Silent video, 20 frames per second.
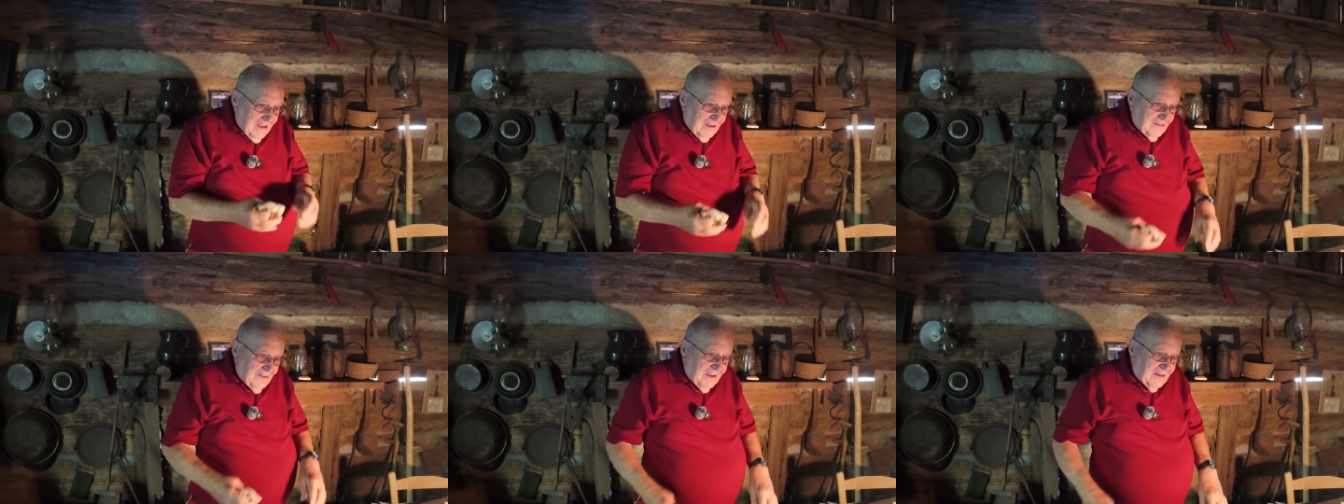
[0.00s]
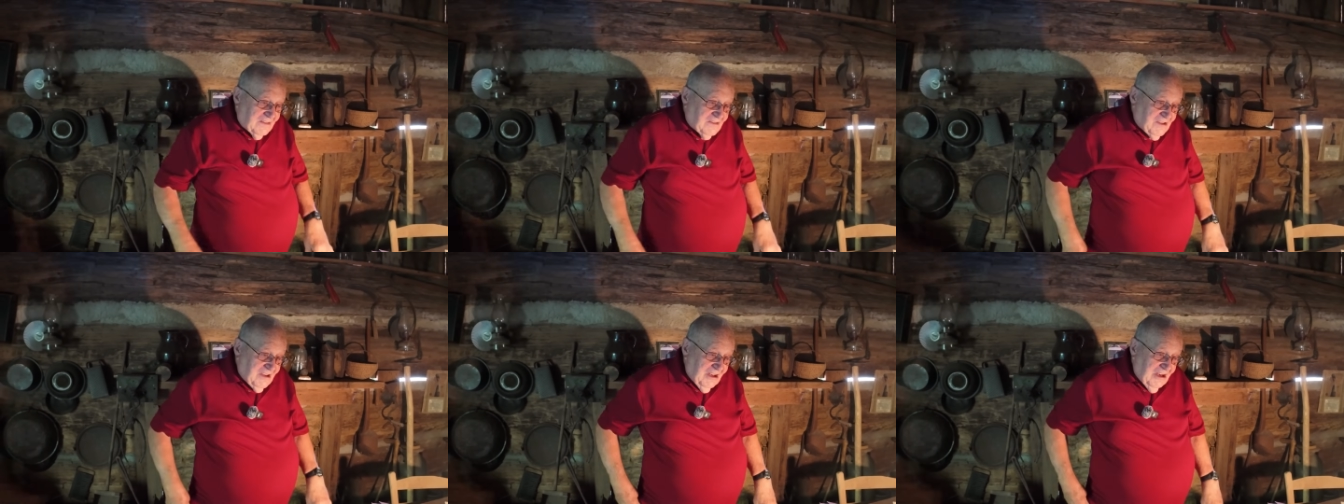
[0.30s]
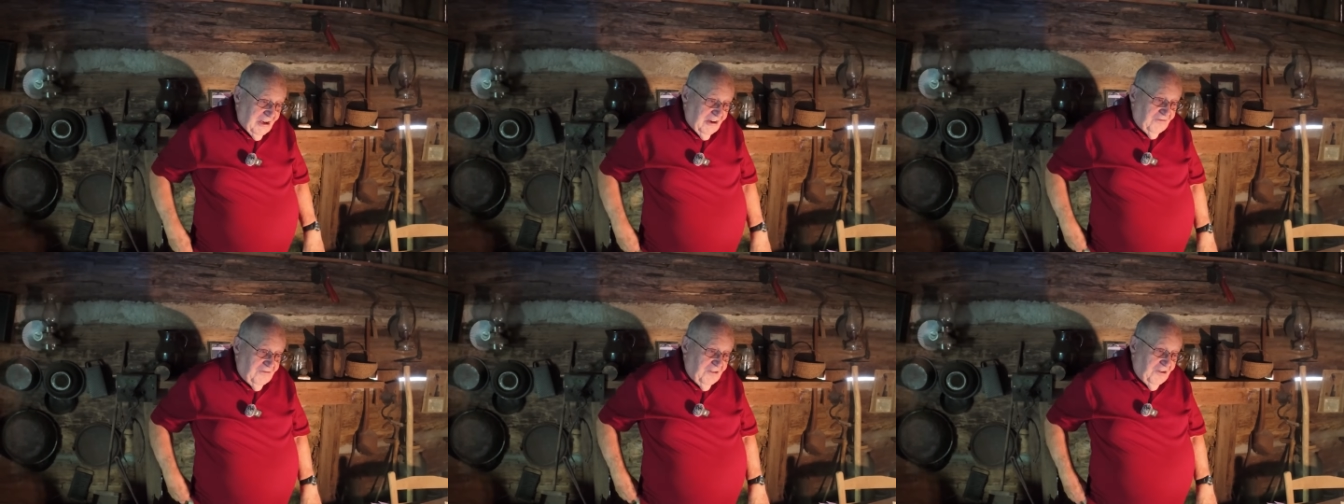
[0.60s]
They
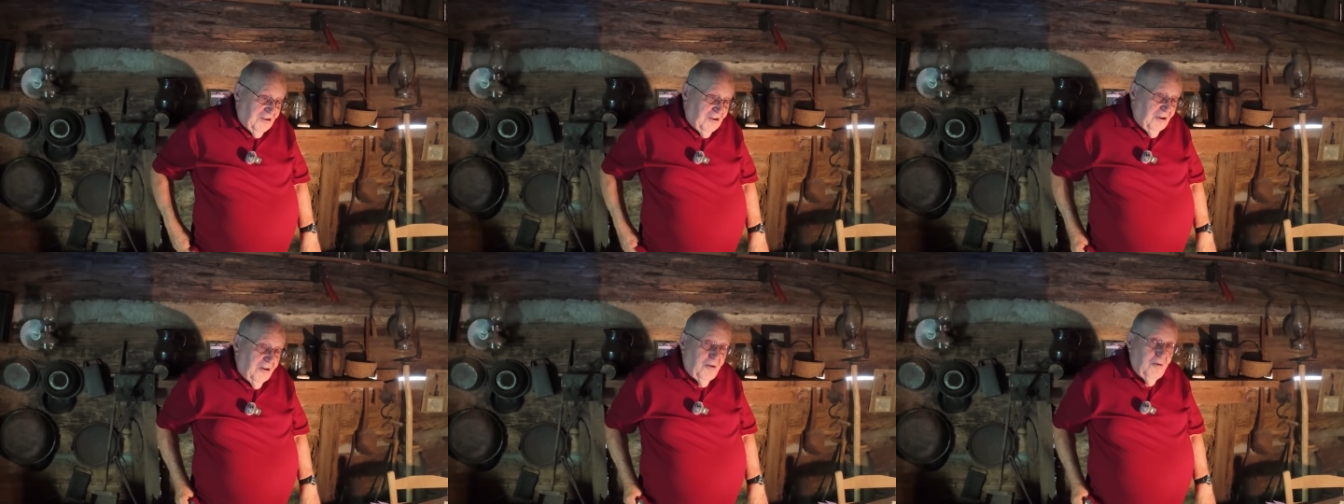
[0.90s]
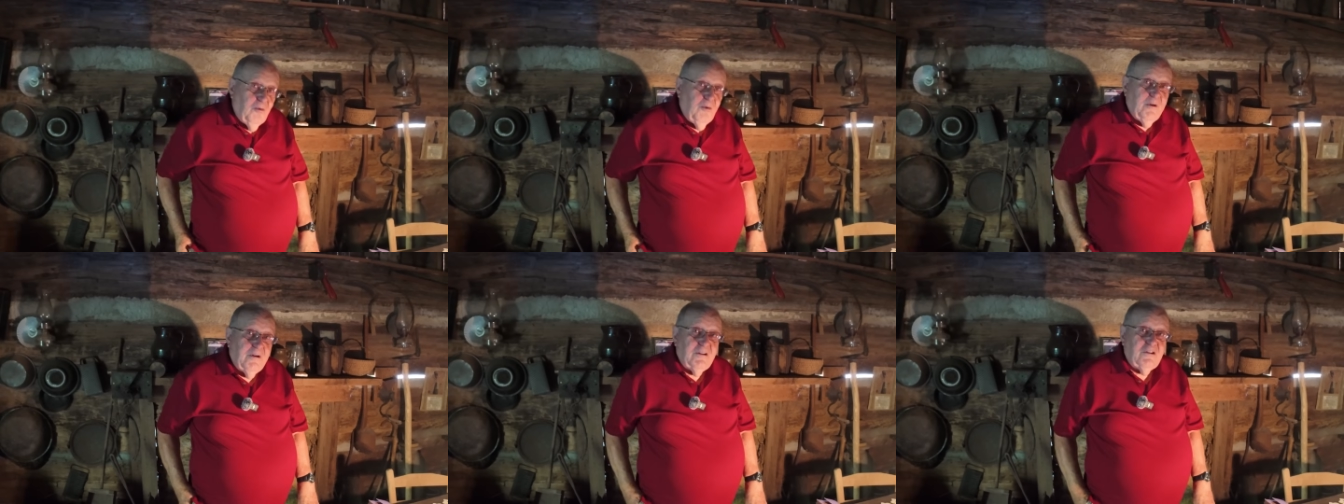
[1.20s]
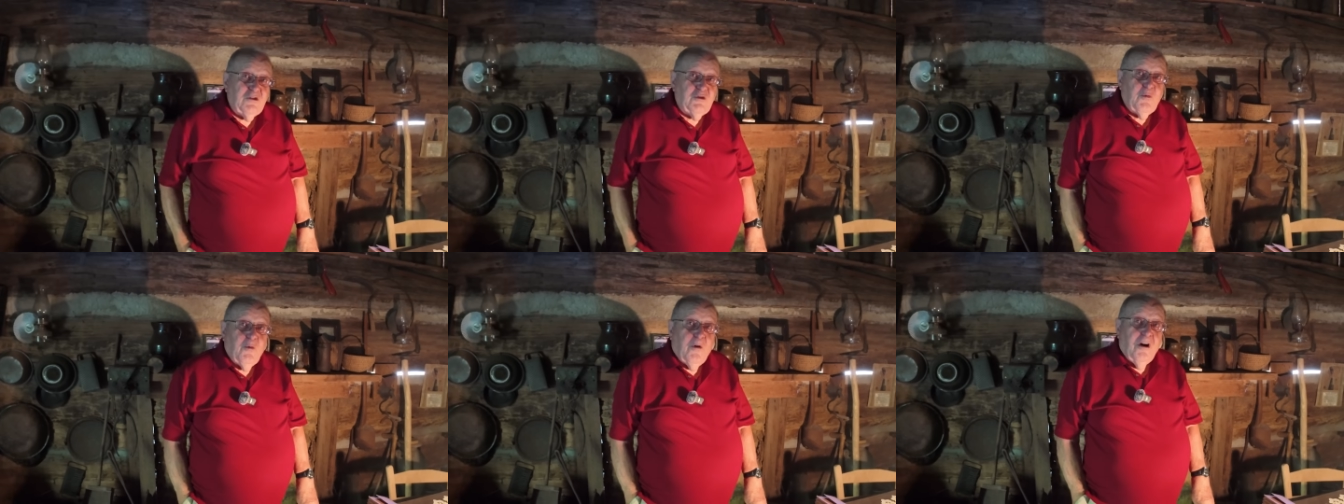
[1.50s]
said, if you do, we'll
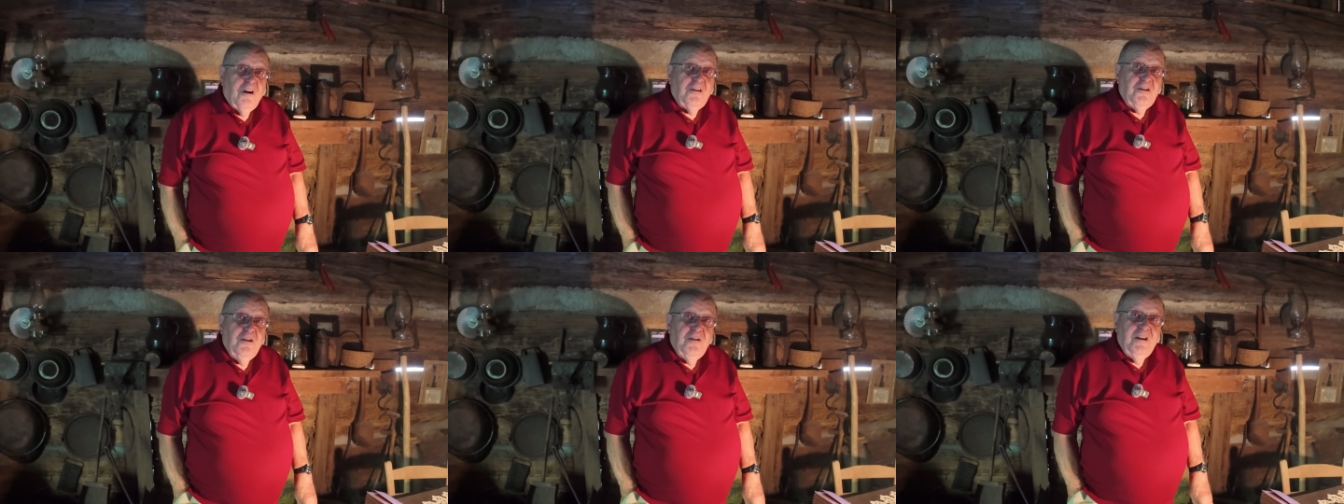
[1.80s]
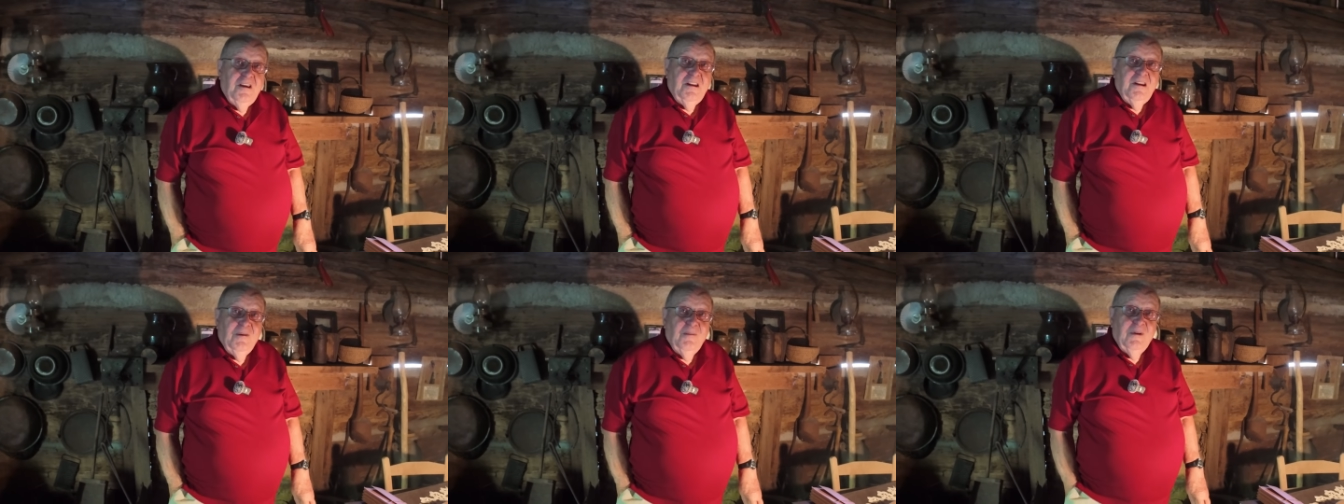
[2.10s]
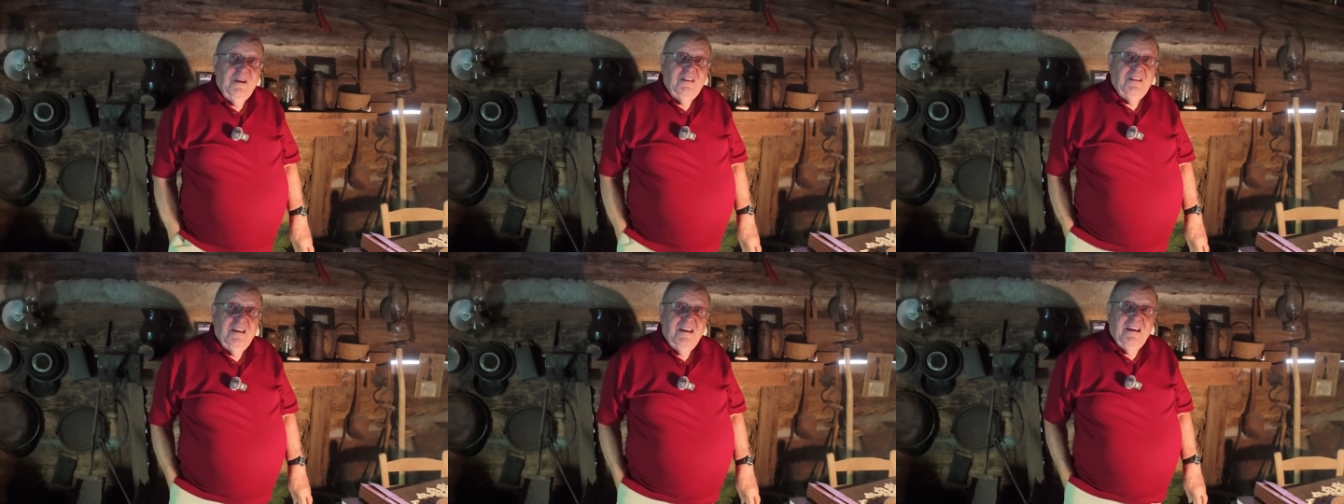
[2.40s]
swear you hit him
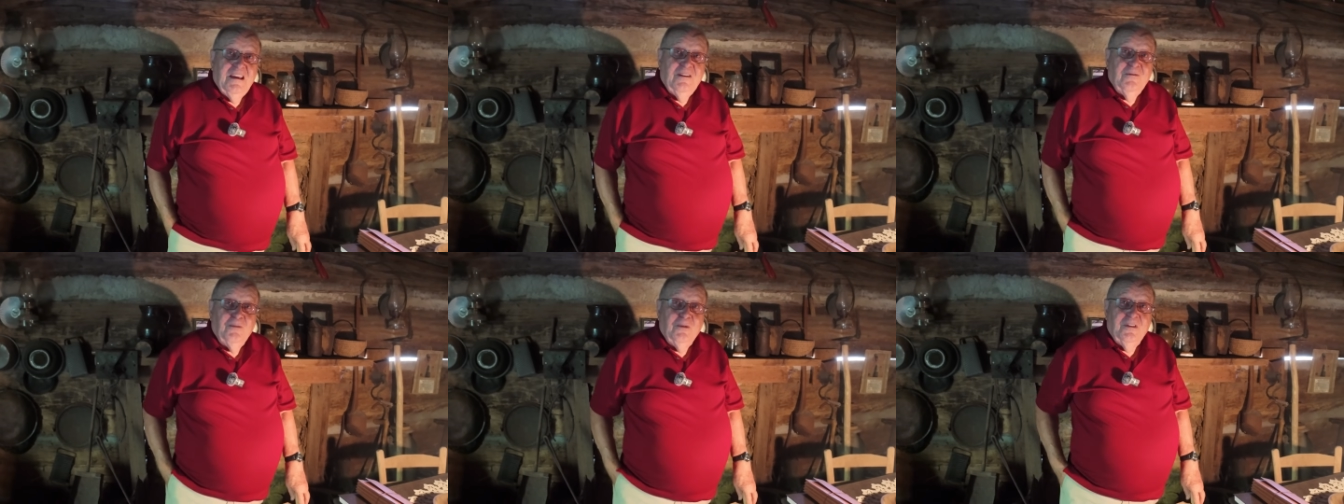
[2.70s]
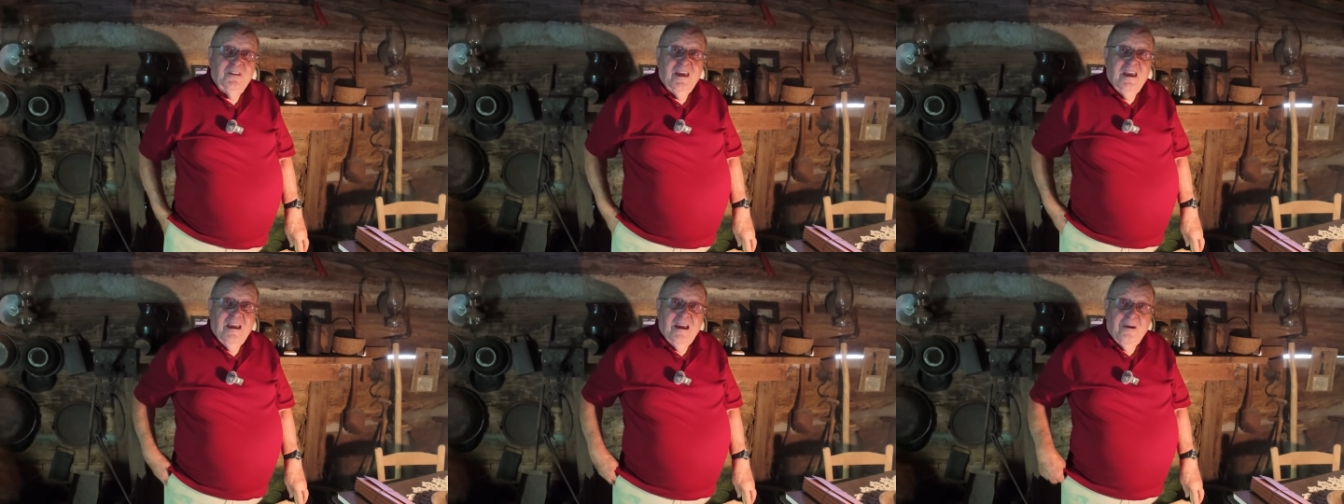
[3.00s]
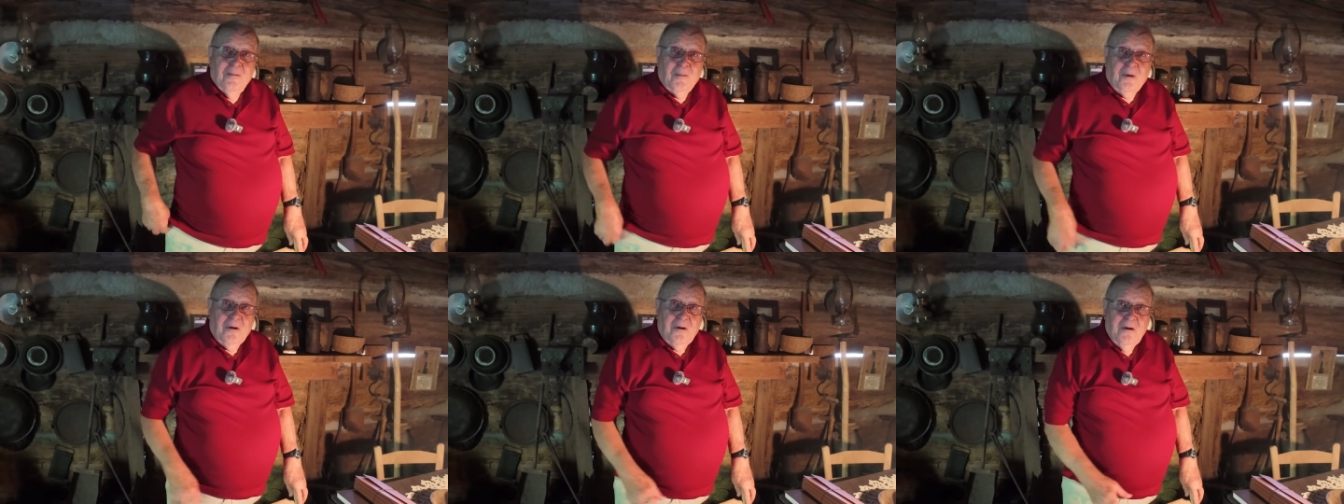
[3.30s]
in the head with a
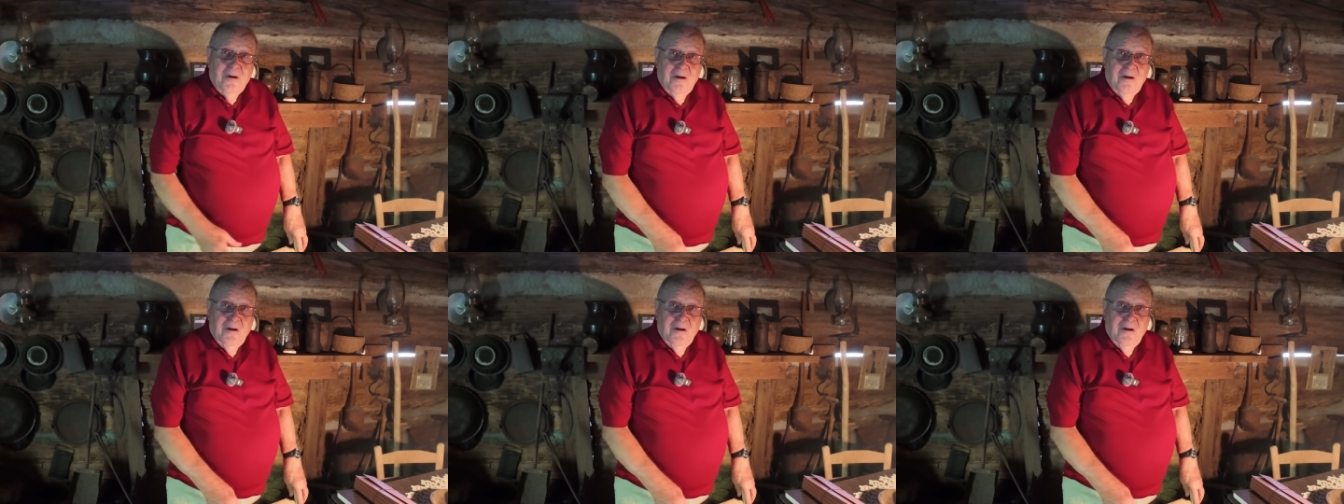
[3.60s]
hammer.